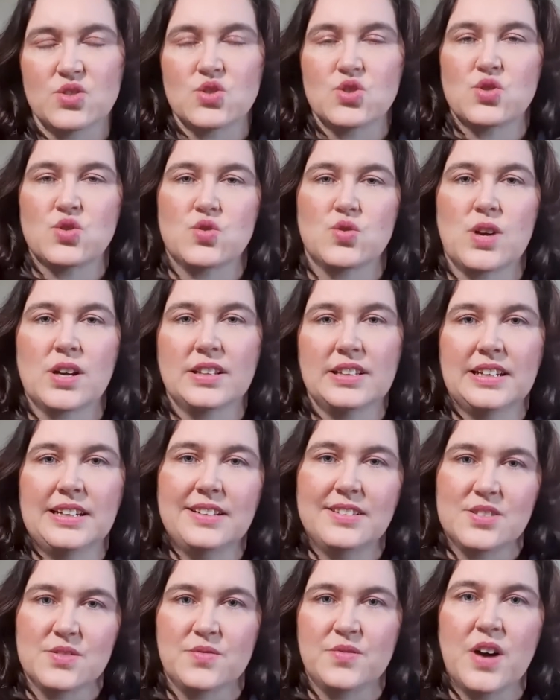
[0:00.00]
struggling
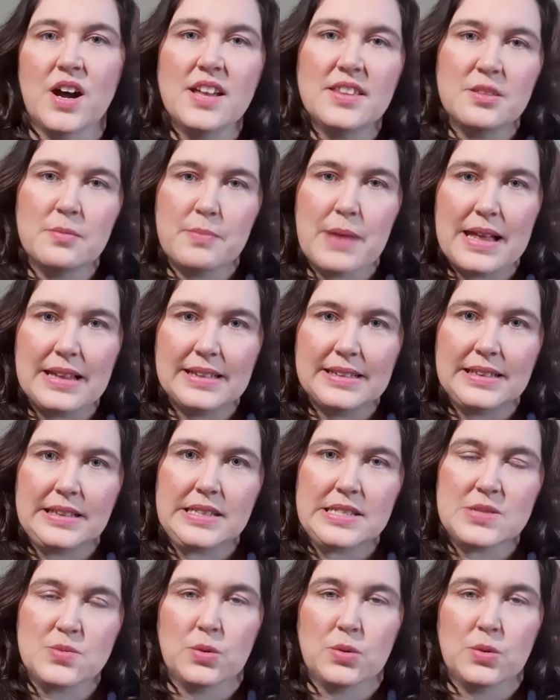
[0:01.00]
to find the balance,